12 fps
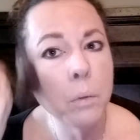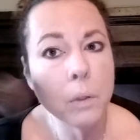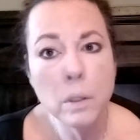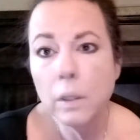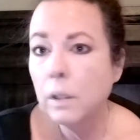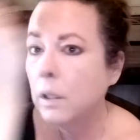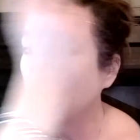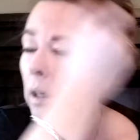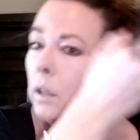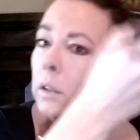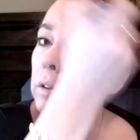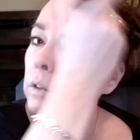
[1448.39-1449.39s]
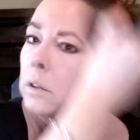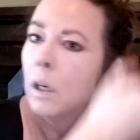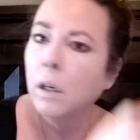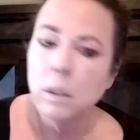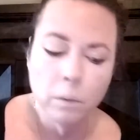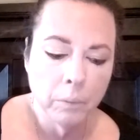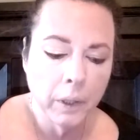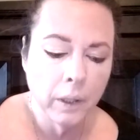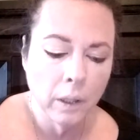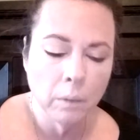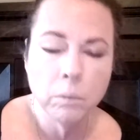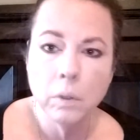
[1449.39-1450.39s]
look, dark
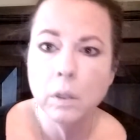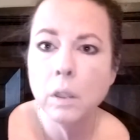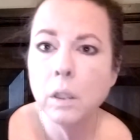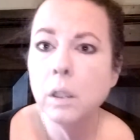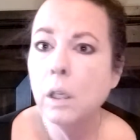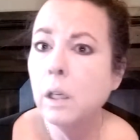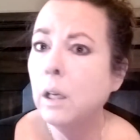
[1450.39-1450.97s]
makeup look,